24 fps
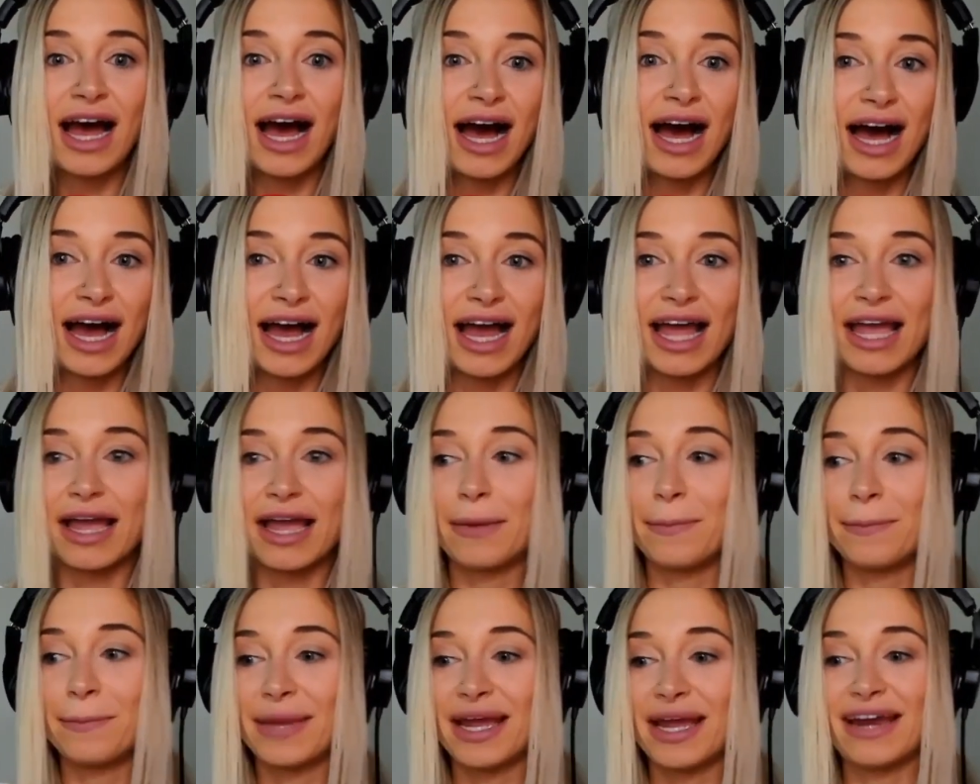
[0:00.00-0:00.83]

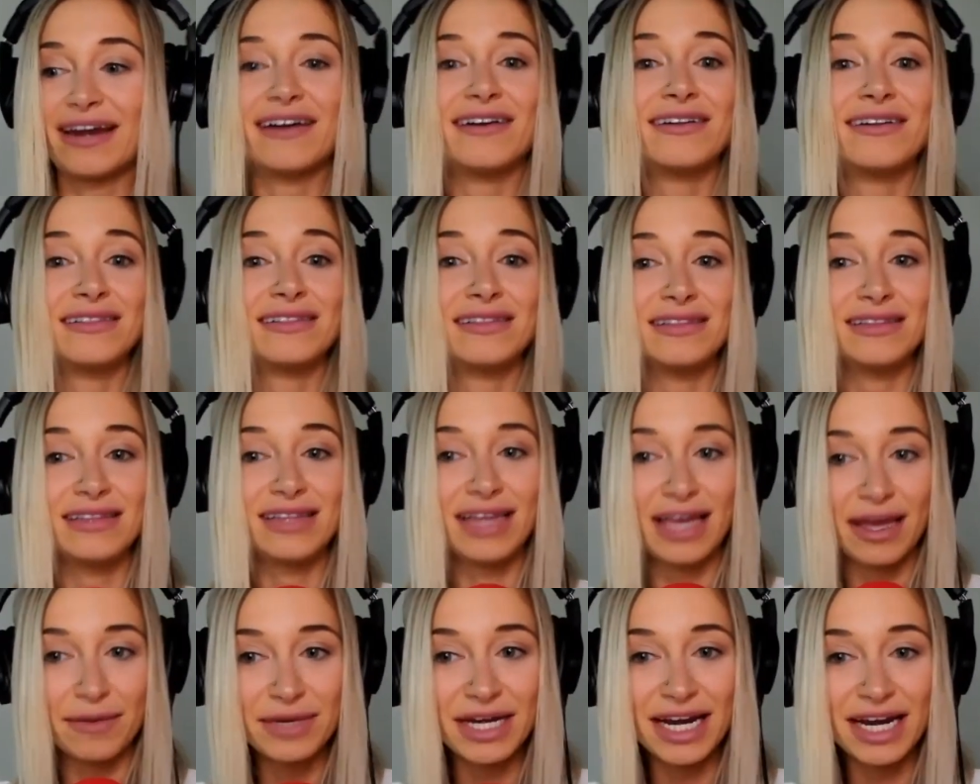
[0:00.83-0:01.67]
I made a
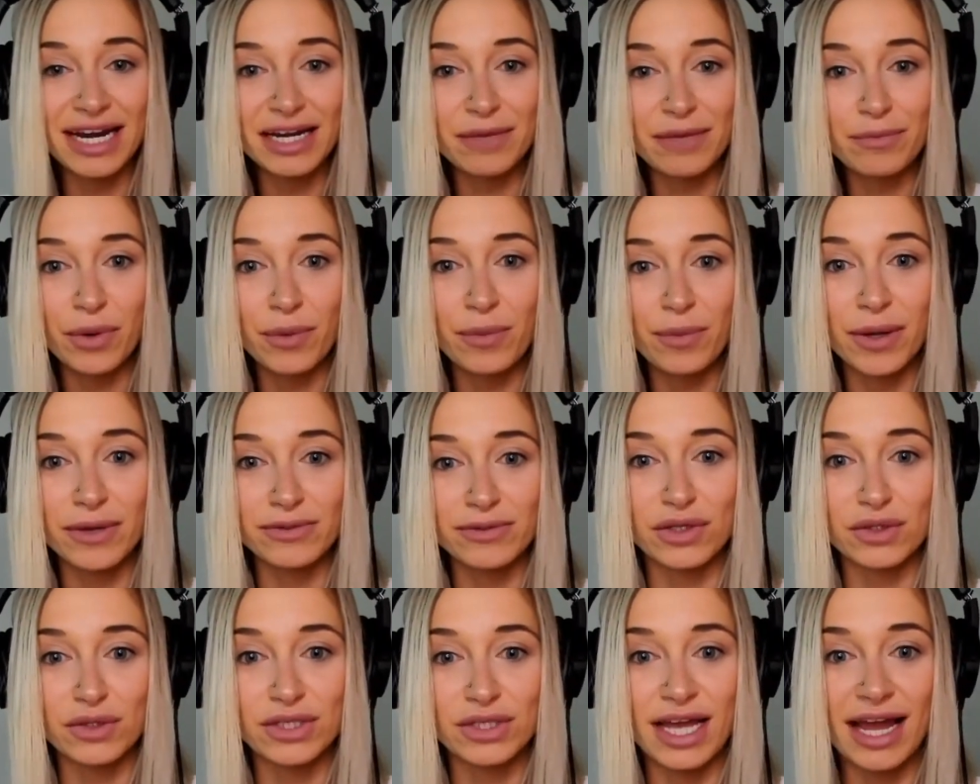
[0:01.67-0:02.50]
laminated
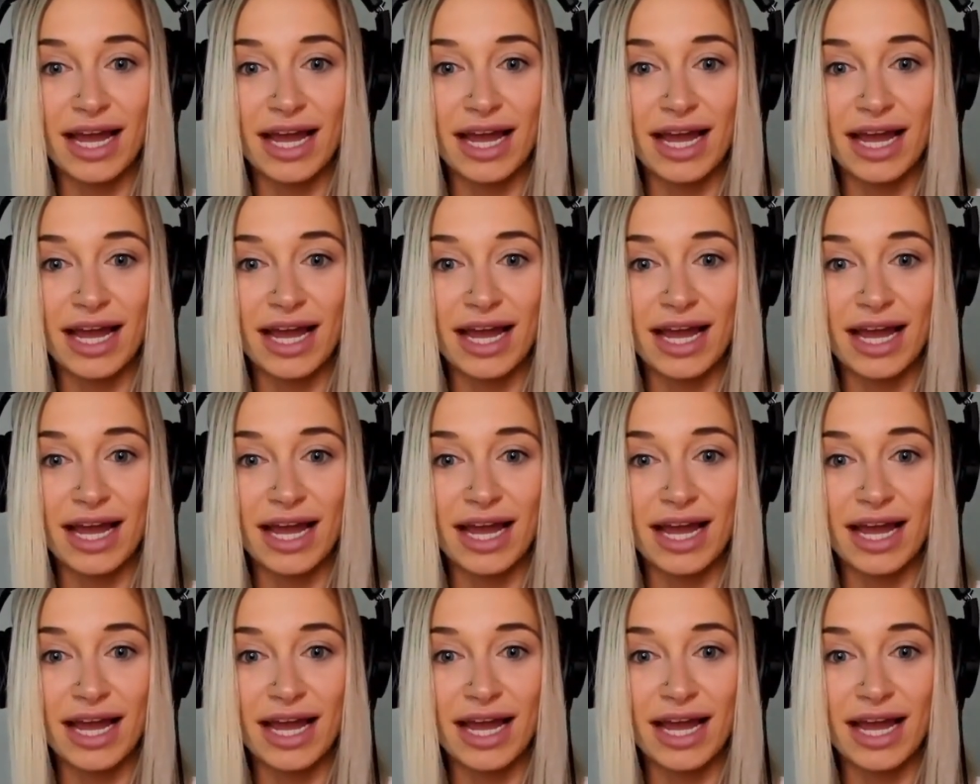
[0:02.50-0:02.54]
proposal